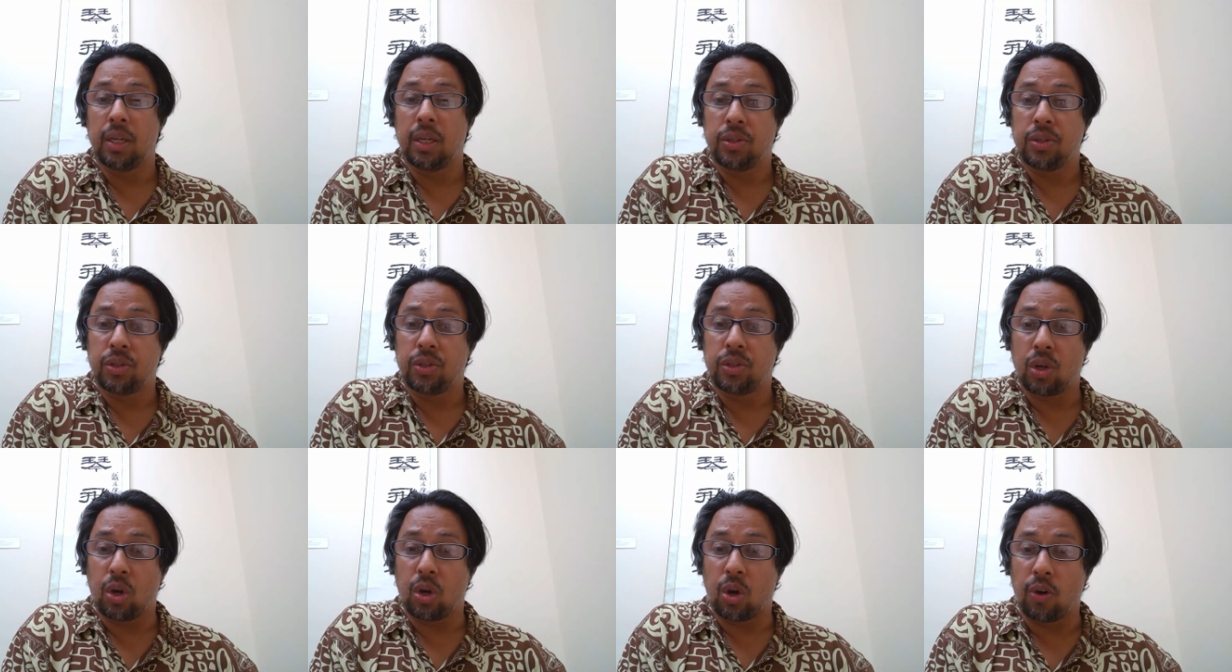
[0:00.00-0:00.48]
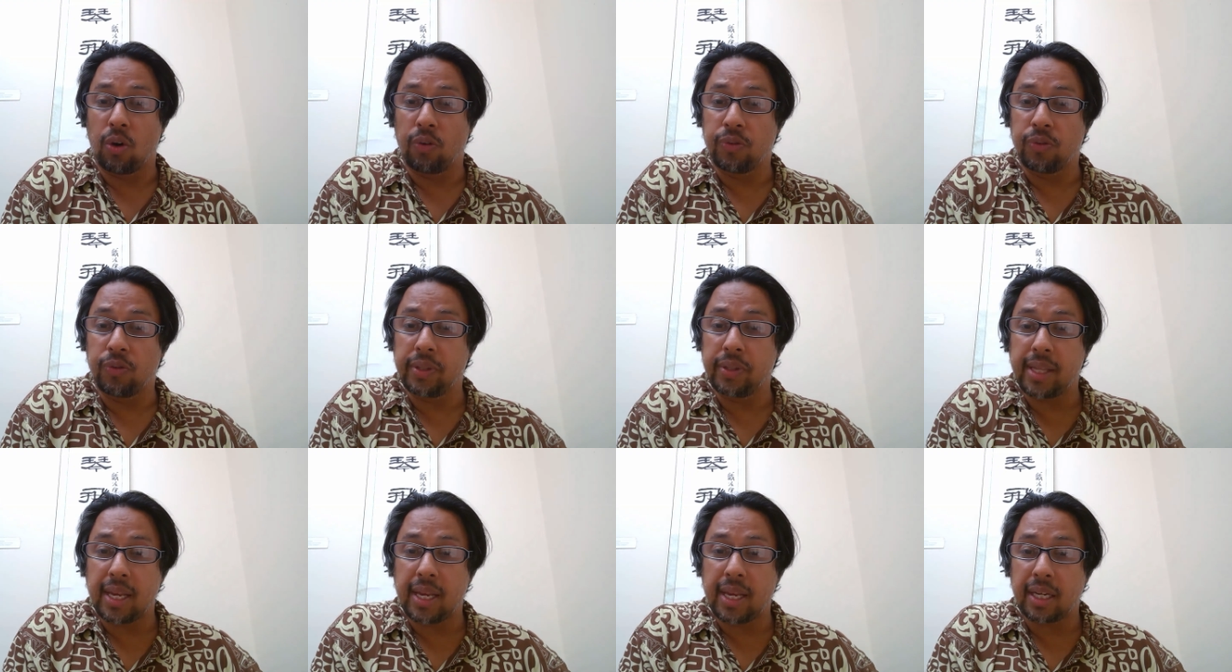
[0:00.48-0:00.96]
So
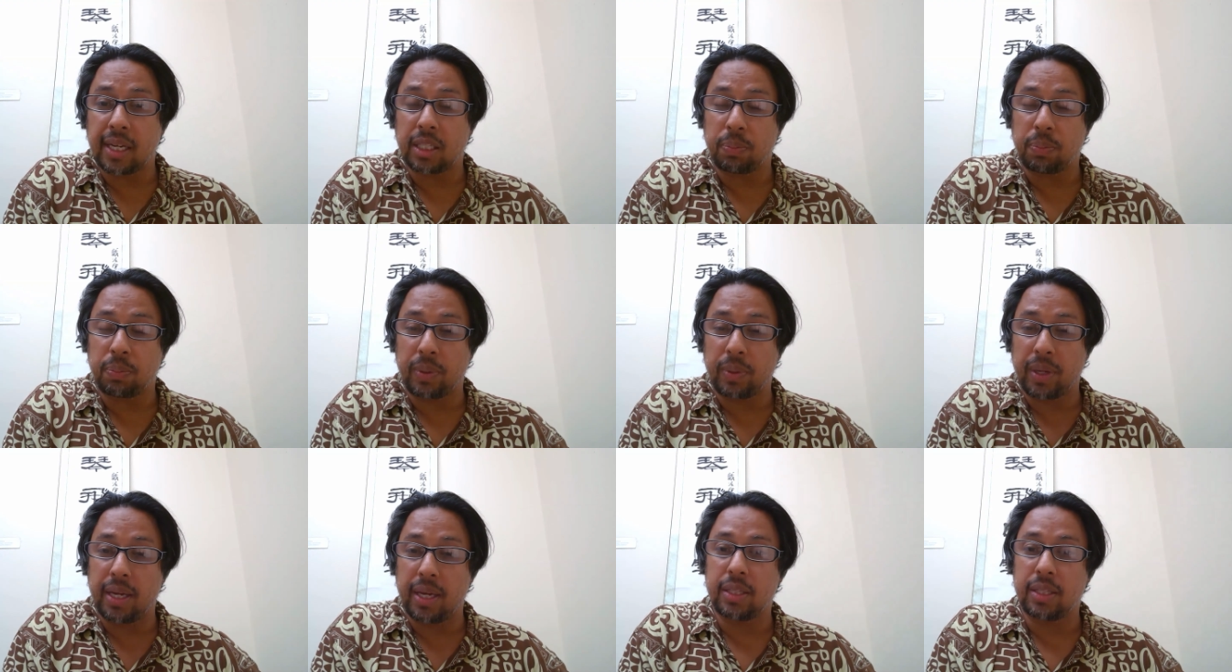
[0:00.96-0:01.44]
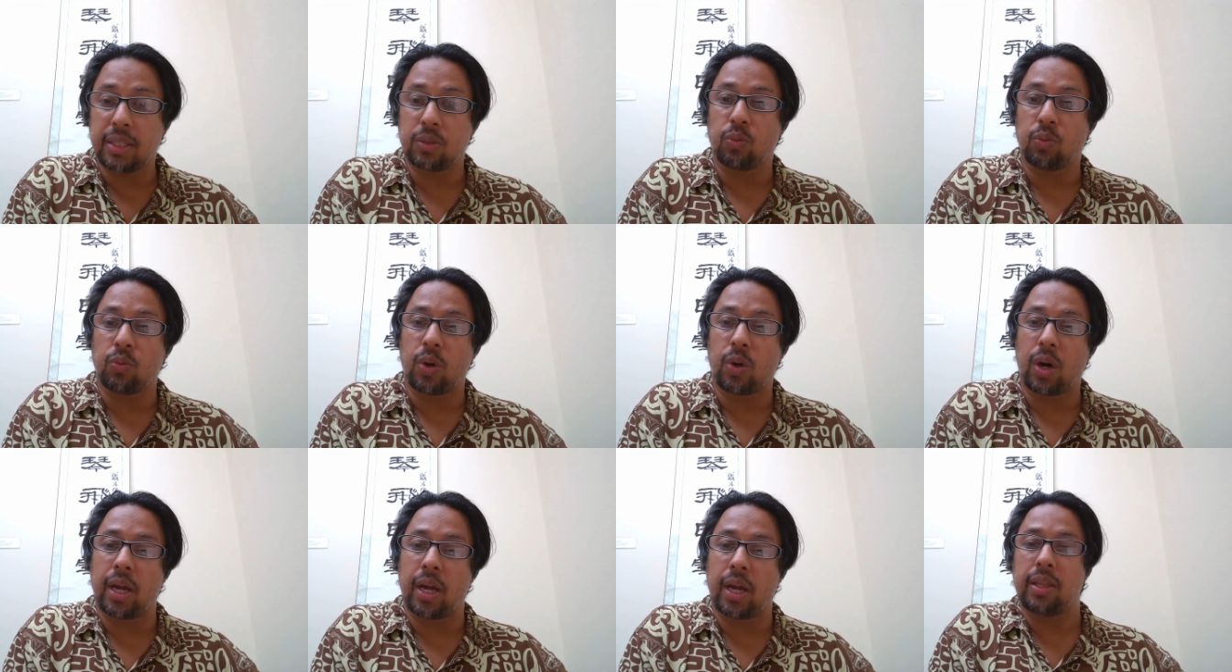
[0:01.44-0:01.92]
hopefully that explains
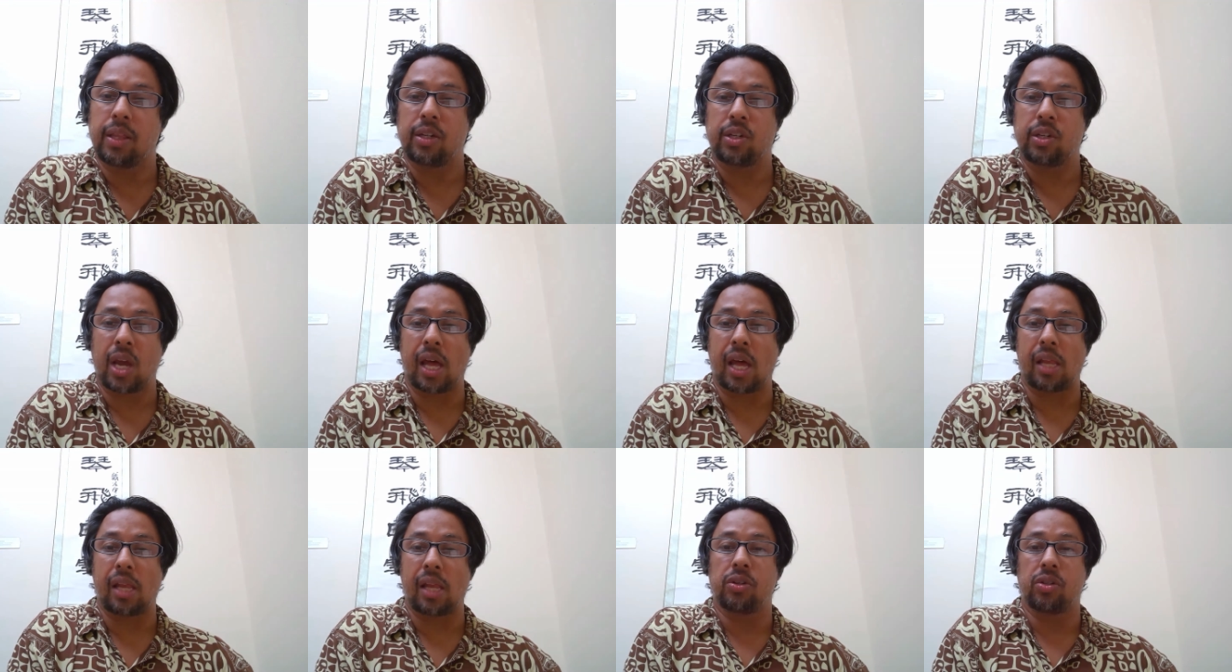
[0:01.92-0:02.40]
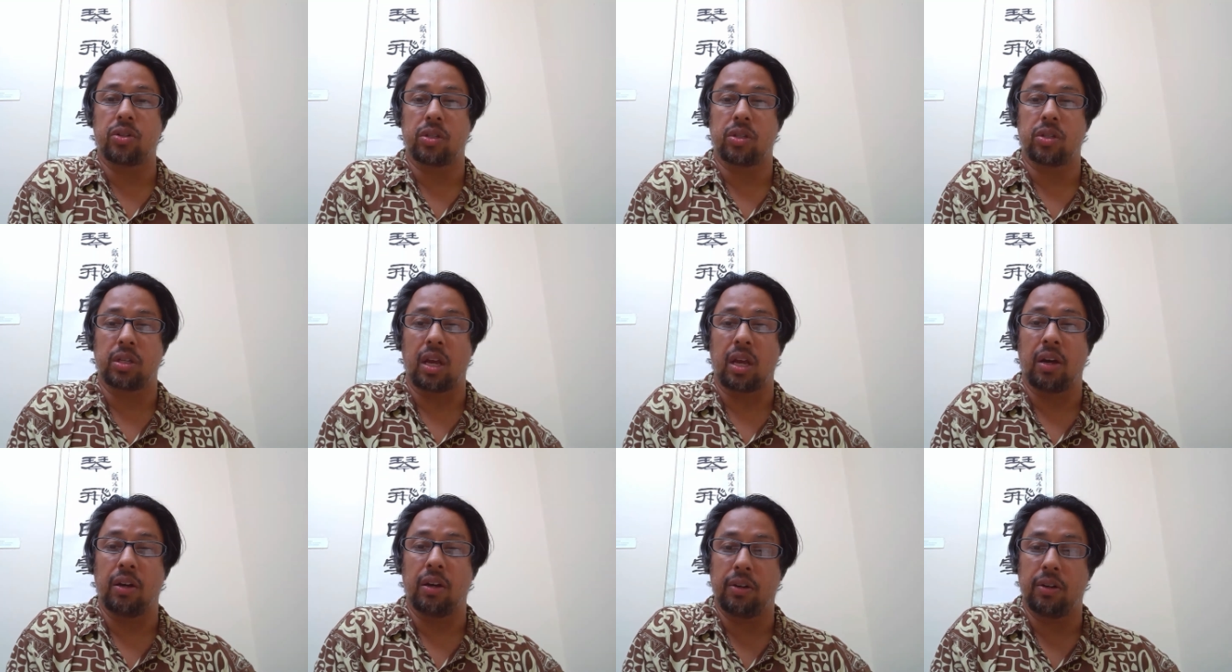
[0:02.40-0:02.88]
why the challenges
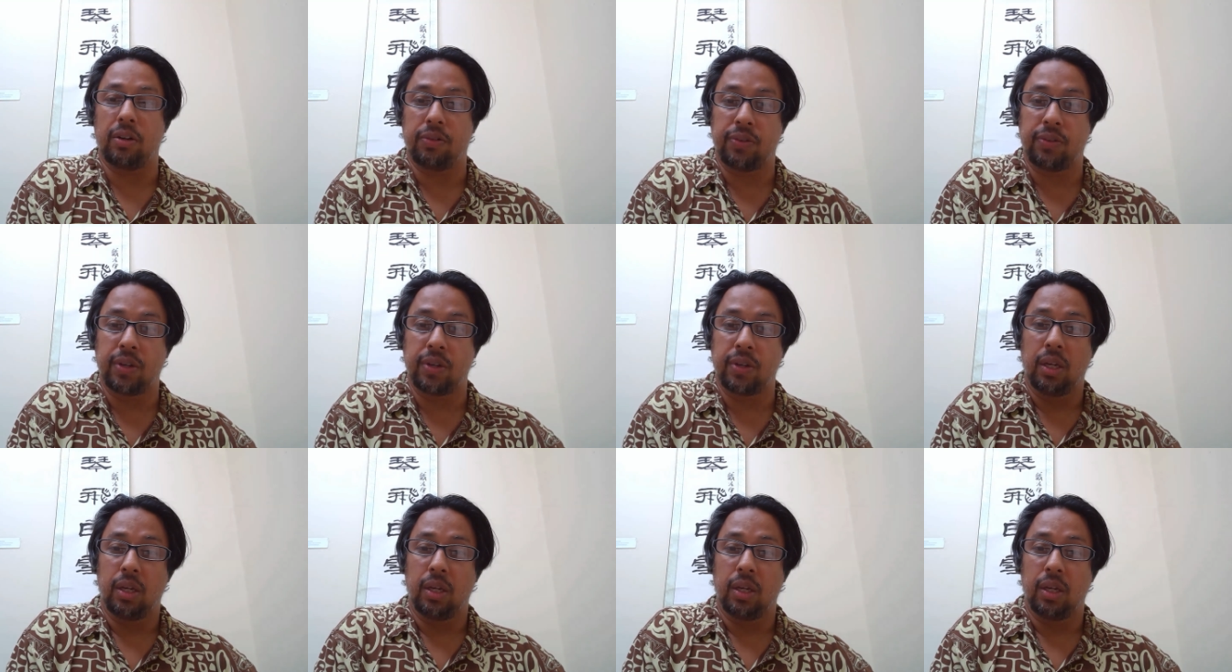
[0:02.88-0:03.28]
of